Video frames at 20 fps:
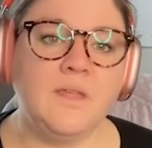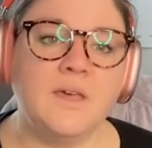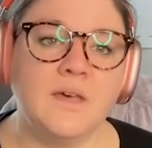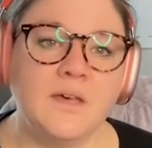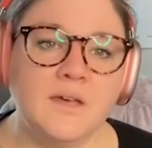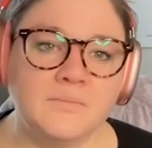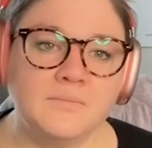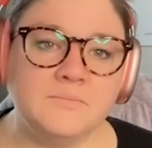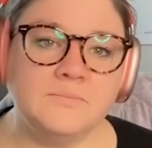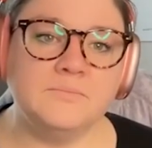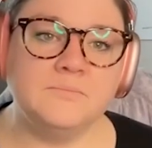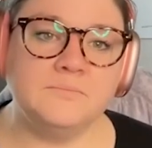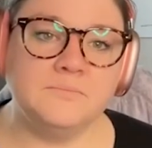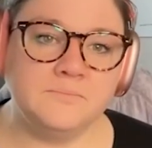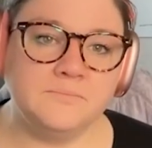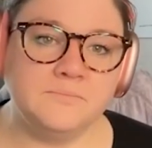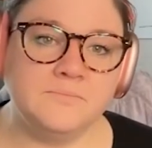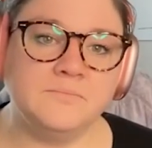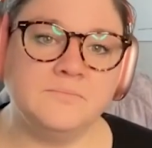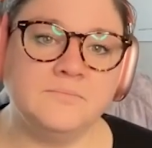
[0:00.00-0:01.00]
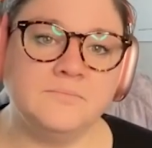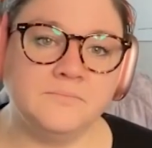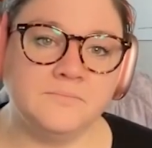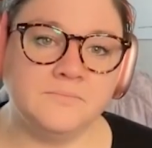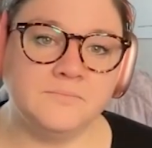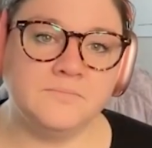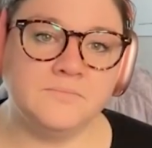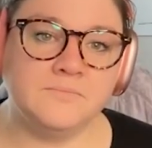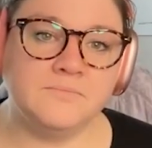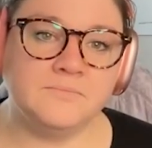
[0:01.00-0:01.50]

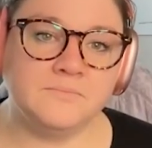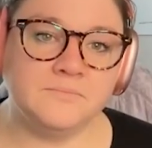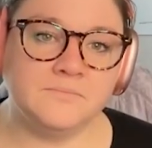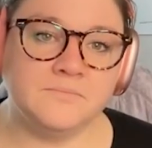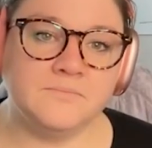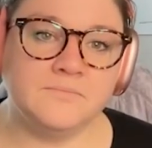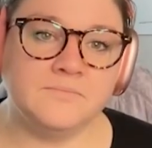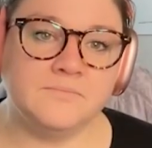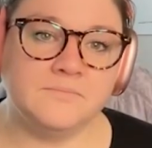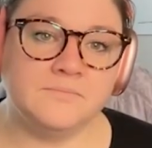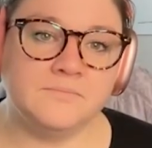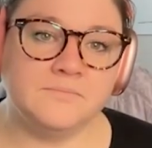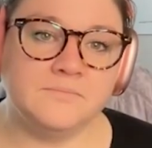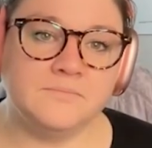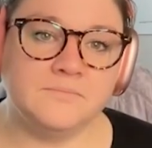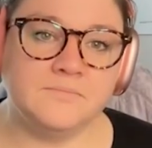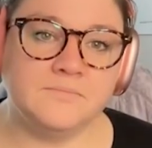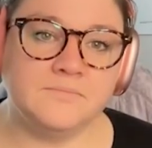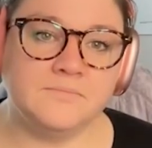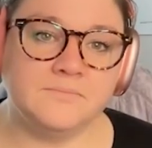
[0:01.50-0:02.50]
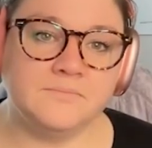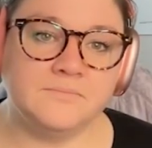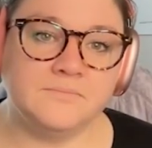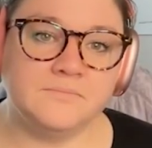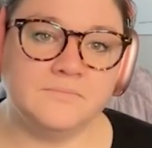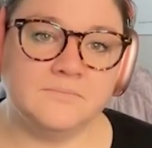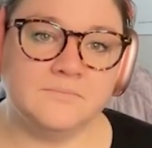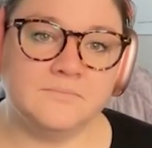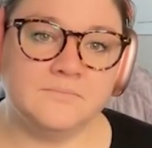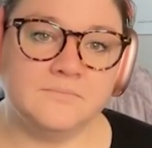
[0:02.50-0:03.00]

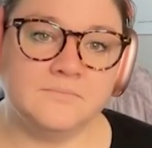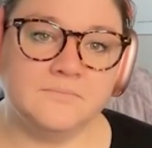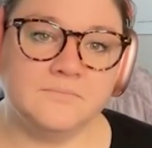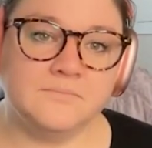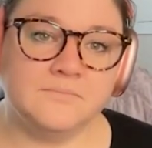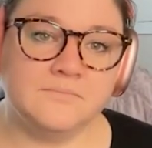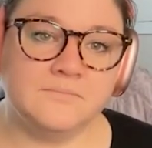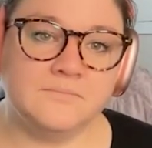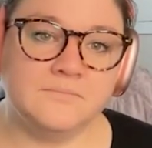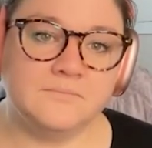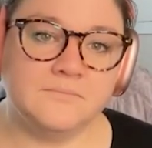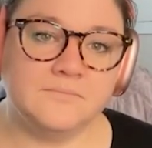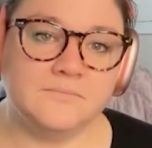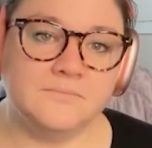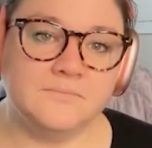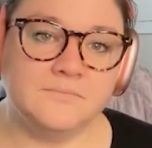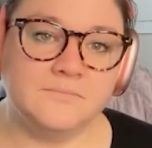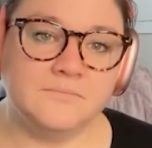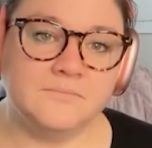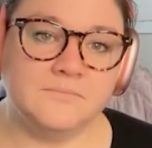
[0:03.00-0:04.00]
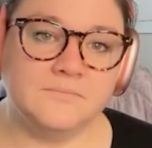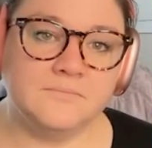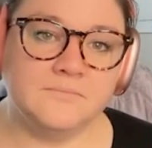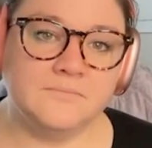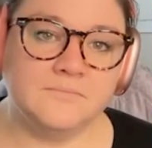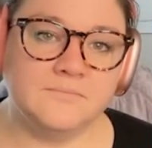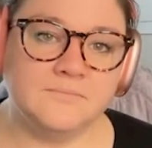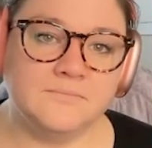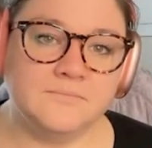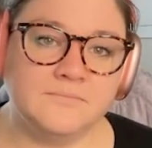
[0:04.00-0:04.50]

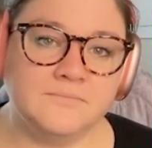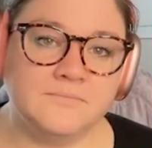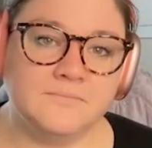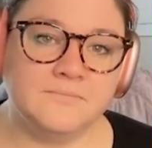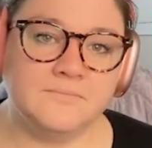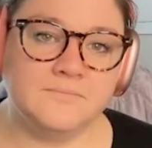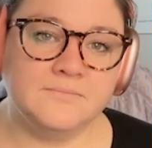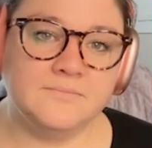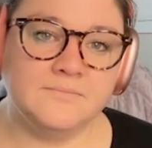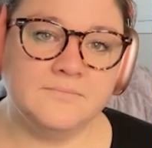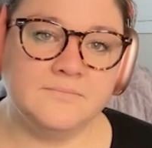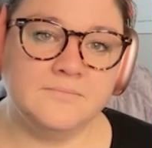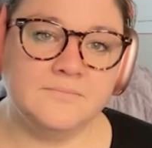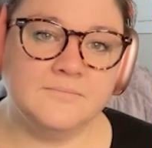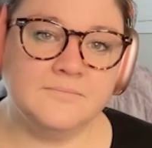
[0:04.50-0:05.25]
(silent)